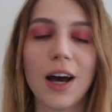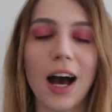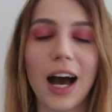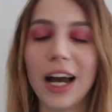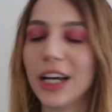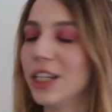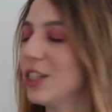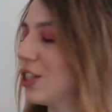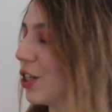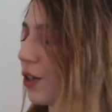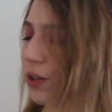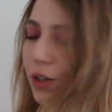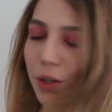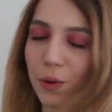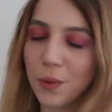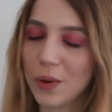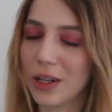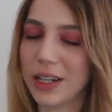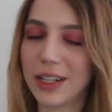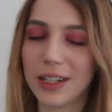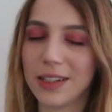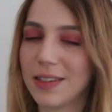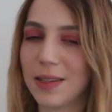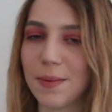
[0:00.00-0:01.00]
I don't know
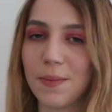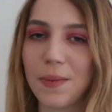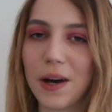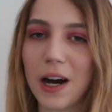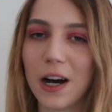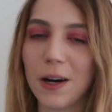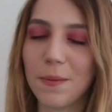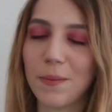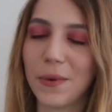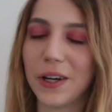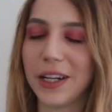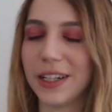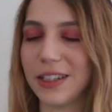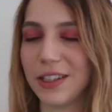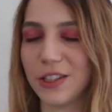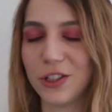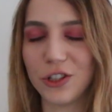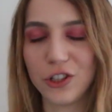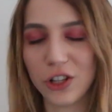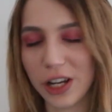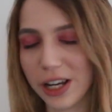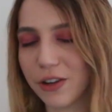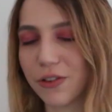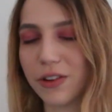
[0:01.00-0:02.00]
what it is about, but
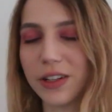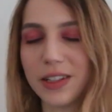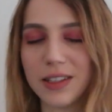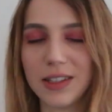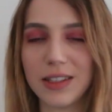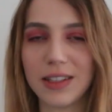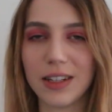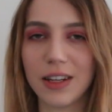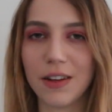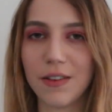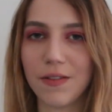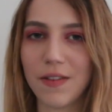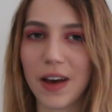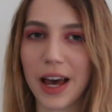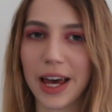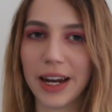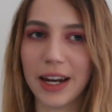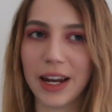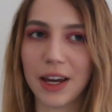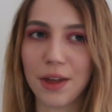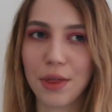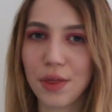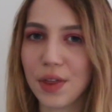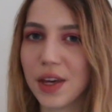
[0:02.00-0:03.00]
it's Jay Kristoff,
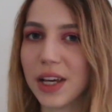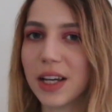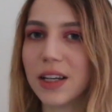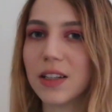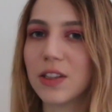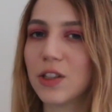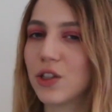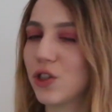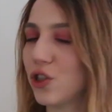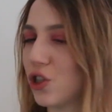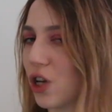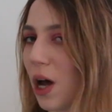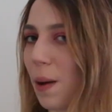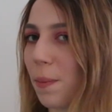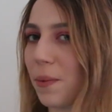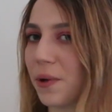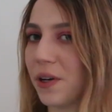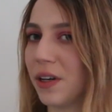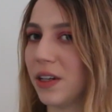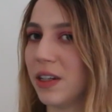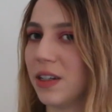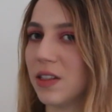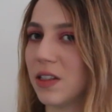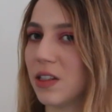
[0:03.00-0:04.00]
and I think it's
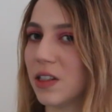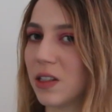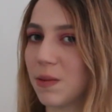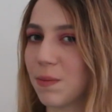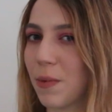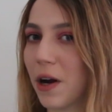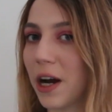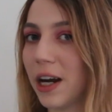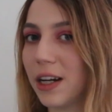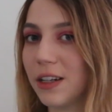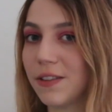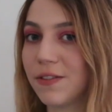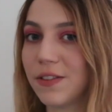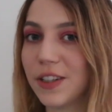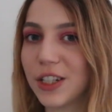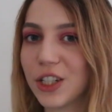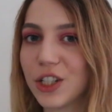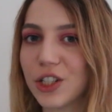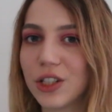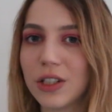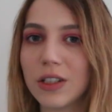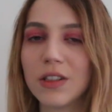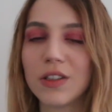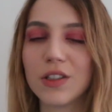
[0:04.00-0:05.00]
Japanese inspired
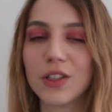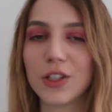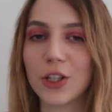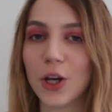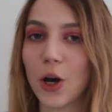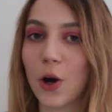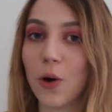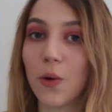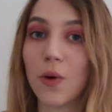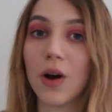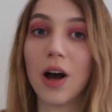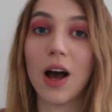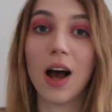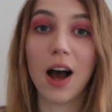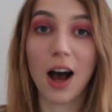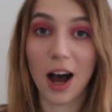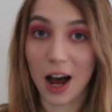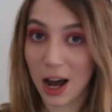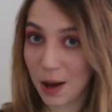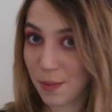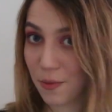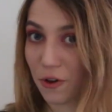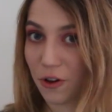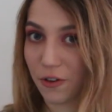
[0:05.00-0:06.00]
fiction, so
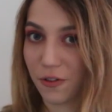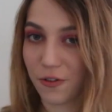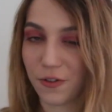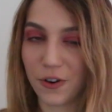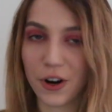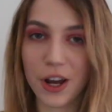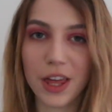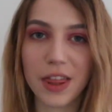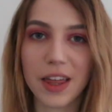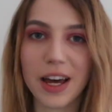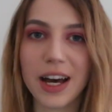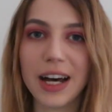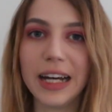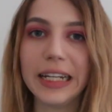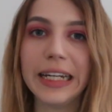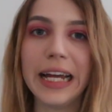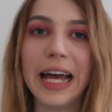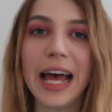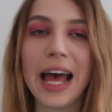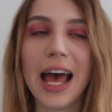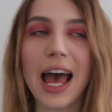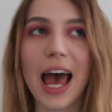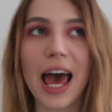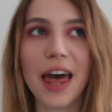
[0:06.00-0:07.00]
I'm all for that.
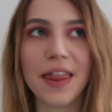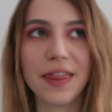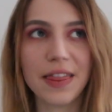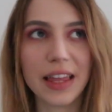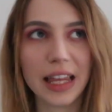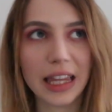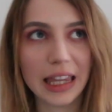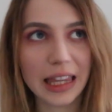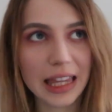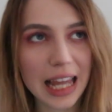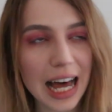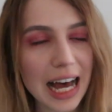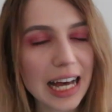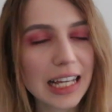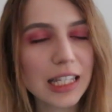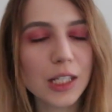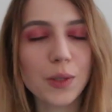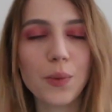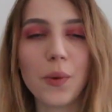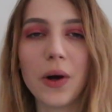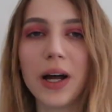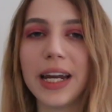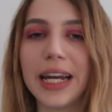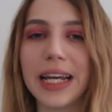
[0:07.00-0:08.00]
And the
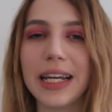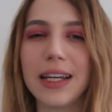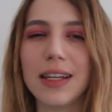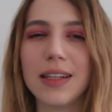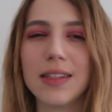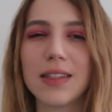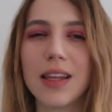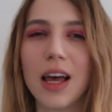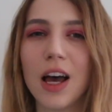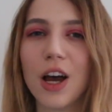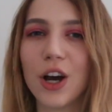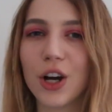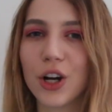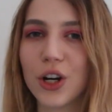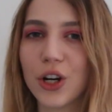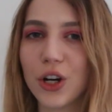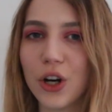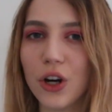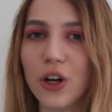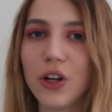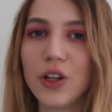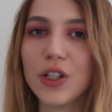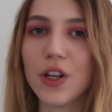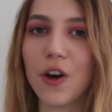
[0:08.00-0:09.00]
last one is
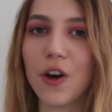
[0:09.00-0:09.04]
Girls